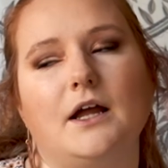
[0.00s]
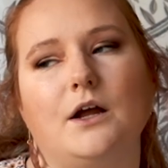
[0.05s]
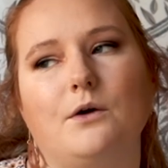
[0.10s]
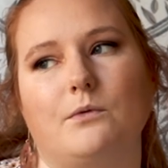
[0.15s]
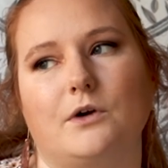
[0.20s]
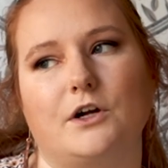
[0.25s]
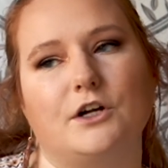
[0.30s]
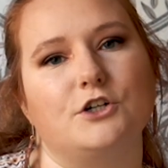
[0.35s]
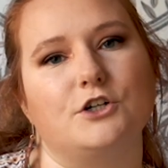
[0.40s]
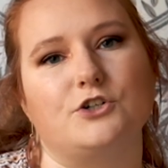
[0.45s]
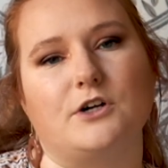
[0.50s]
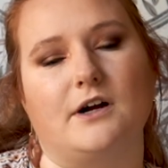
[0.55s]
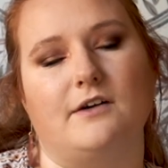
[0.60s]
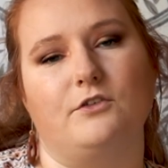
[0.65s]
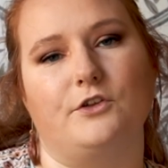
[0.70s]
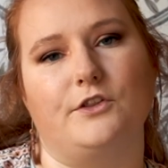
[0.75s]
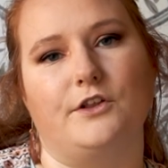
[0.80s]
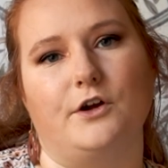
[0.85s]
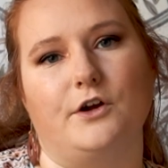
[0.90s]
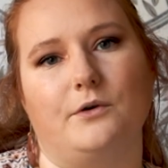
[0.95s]
We're going to
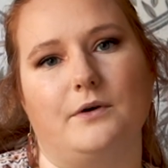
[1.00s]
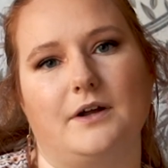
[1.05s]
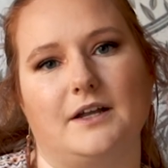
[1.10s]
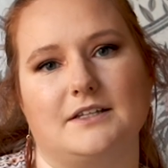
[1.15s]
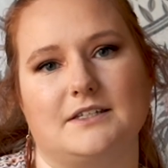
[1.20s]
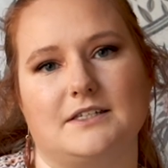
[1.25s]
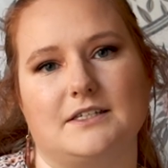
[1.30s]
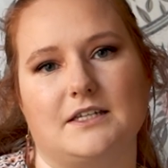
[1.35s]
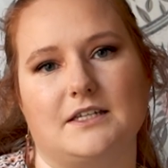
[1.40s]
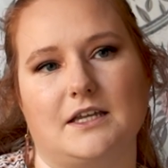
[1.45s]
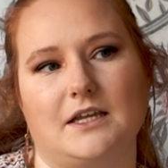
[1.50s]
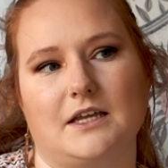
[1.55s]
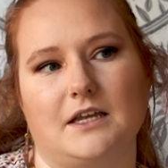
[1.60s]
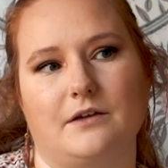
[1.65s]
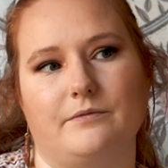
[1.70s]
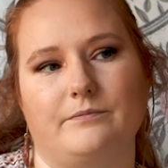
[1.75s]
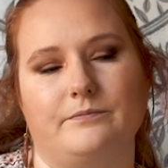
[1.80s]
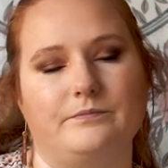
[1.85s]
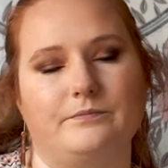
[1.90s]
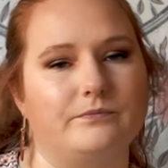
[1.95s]
travel though and
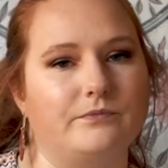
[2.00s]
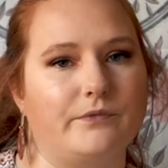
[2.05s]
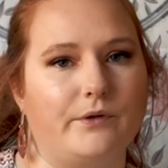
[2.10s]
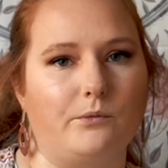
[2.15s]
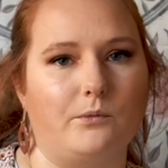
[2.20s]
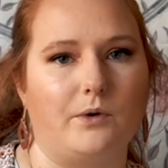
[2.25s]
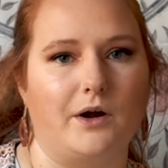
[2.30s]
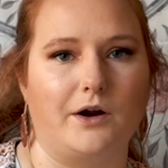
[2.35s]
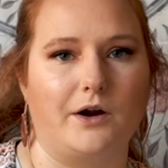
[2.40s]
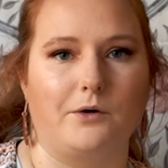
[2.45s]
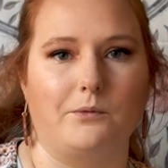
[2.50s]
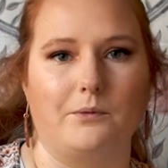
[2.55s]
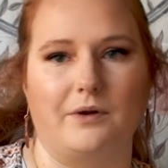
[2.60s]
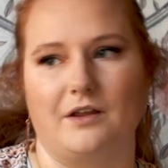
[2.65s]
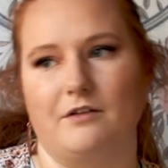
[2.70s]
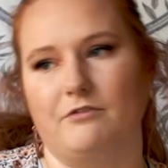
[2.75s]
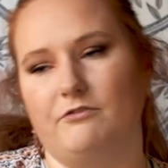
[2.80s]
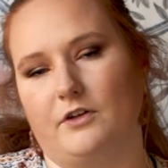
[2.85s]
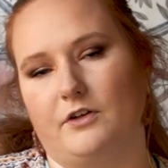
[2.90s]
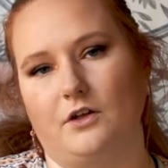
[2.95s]
see where
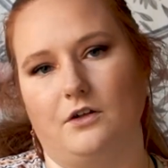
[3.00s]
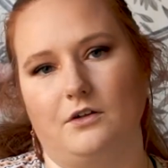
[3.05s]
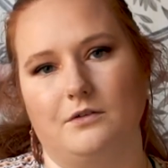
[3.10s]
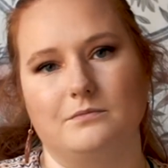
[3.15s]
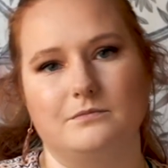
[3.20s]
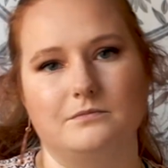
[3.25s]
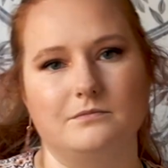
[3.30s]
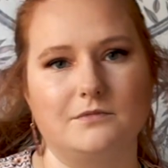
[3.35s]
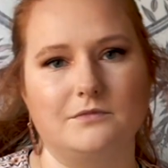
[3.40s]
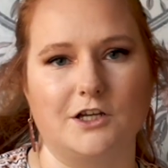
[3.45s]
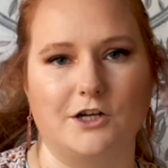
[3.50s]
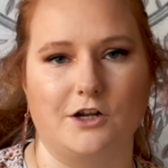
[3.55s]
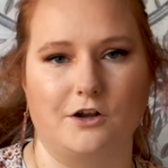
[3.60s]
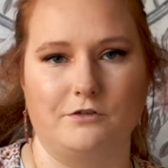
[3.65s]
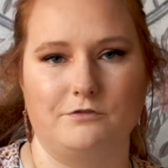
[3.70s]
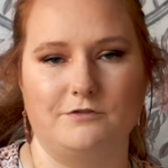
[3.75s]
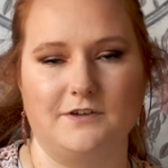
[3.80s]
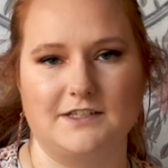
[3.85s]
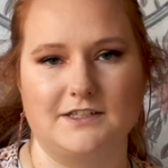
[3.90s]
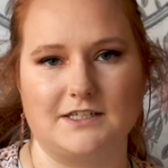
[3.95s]
we feel, you know,
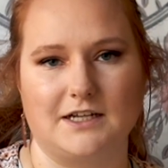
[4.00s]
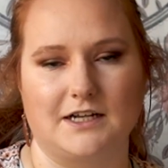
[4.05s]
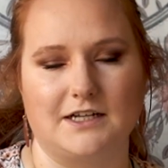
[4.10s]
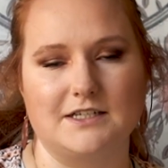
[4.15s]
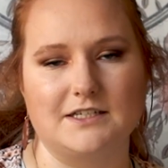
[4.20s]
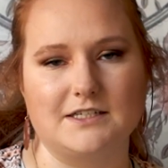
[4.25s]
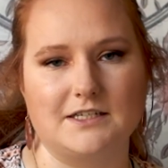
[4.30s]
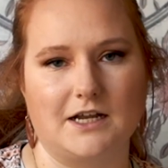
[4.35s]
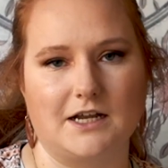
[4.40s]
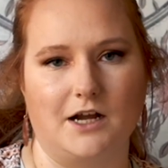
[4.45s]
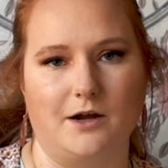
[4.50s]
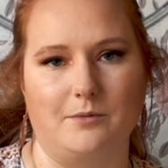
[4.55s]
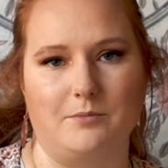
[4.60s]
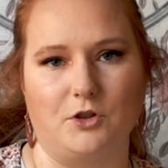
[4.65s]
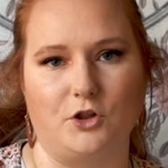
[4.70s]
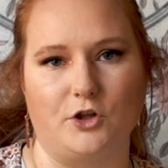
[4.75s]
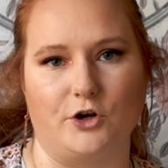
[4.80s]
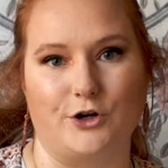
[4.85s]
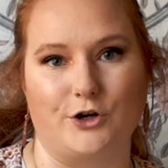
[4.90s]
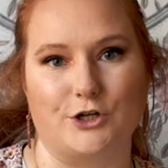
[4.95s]
fits us
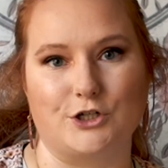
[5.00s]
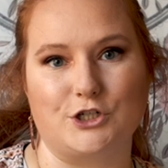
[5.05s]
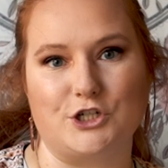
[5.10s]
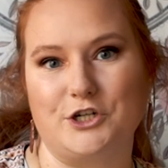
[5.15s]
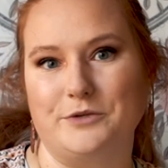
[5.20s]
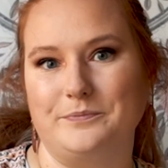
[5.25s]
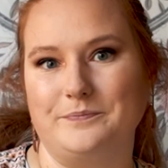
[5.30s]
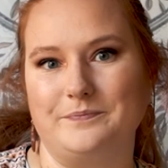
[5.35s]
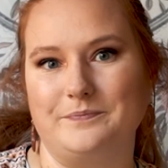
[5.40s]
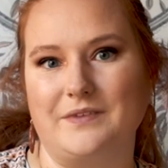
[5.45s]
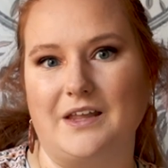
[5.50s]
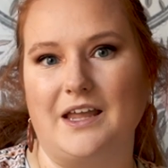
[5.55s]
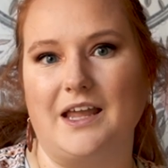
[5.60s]
long term.